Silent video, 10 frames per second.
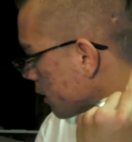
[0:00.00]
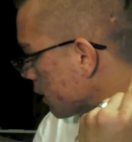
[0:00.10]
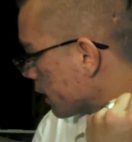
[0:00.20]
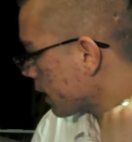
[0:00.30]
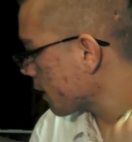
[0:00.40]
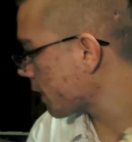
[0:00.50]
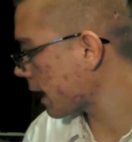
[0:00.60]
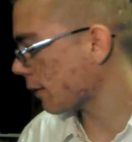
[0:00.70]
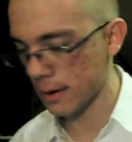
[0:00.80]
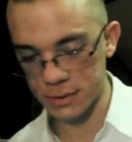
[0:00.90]
I got
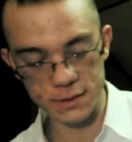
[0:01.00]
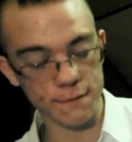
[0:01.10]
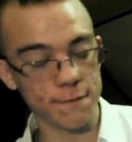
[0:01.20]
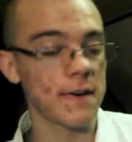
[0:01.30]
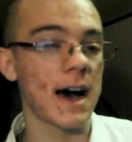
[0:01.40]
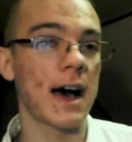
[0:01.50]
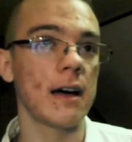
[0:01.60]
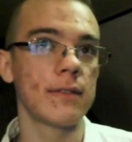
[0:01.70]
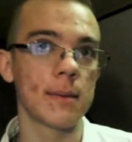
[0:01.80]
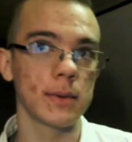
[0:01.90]
that when I was 5,
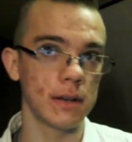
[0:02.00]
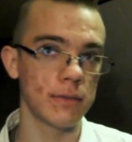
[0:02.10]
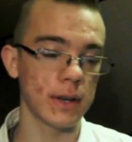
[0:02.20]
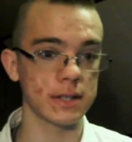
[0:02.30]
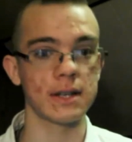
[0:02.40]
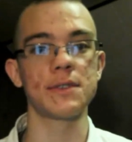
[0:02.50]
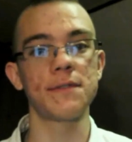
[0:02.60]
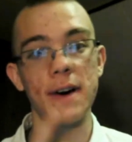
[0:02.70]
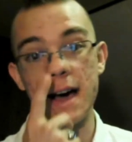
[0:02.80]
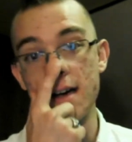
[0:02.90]
I believe. Yes, I was
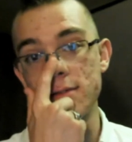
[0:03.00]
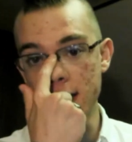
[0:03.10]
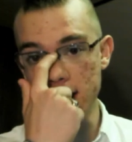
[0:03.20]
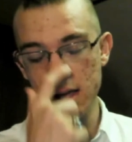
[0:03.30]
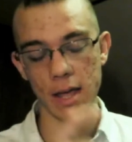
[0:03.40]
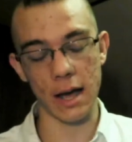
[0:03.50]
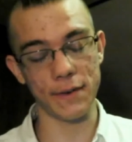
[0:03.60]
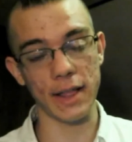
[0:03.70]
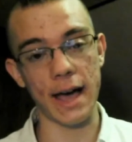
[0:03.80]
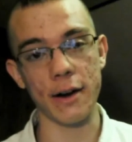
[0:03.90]
5. I
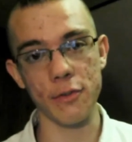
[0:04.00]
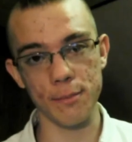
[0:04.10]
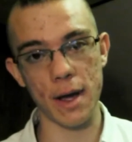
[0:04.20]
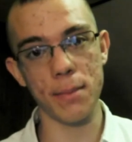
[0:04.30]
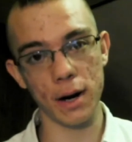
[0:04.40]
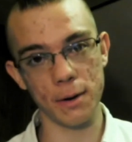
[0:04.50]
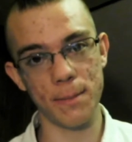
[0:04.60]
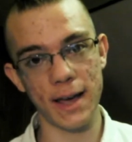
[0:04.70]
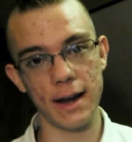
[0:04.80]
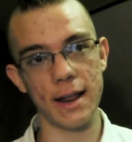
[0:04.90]
fell out of my bunk
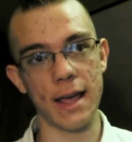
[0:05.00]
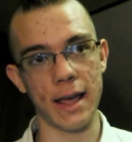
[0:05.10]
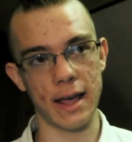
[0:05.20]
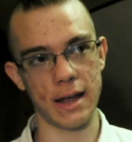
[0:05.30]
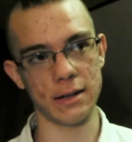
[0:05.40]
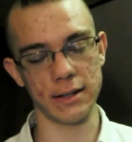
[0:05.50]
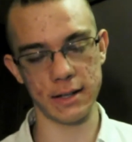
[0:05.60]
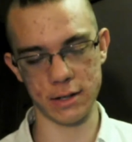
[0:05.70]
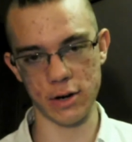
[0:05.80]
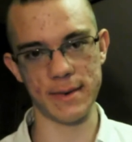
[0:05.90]
bed and
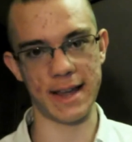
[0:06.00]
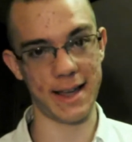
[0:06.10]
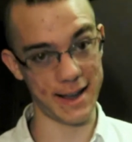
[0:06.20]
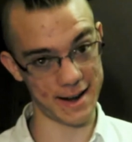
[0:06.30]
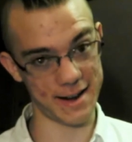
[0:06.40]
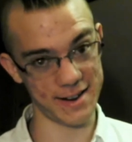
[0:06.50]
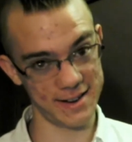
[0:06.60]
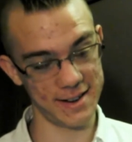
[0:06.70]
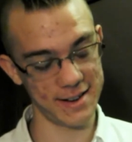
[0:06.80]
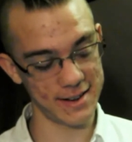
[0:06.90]
landed on my head.
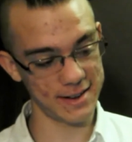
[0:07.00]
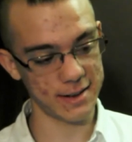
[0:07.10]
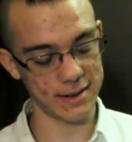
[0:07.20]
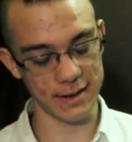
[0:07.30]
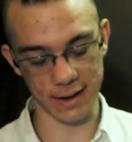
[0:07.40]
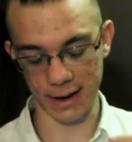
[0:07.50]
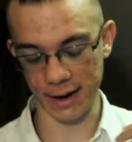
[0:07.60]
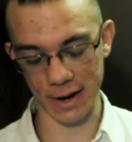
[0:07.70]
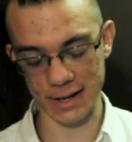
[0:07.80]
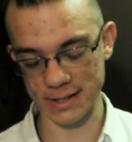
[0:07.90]

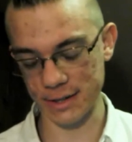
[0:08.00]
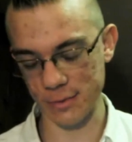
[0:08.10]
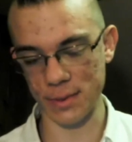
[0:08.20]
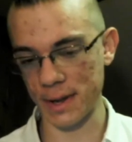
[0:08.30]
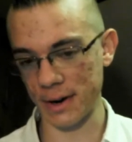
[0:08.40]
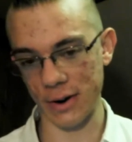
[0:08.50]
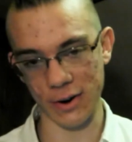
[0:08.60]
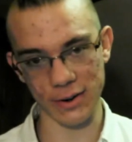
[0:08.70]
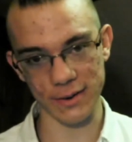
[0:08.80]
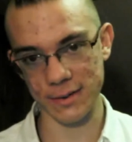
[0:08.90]
Hair hasn't grown there
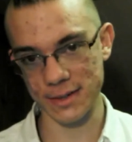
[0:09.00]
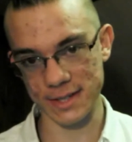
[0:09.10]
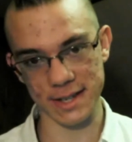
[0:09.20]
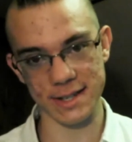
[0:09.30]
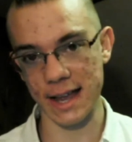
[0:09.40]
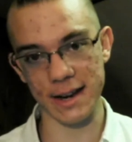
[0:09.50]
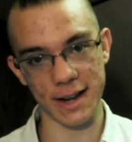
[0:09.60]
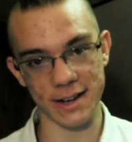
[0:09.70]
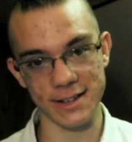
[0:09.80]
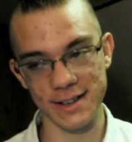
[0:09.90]
since that night.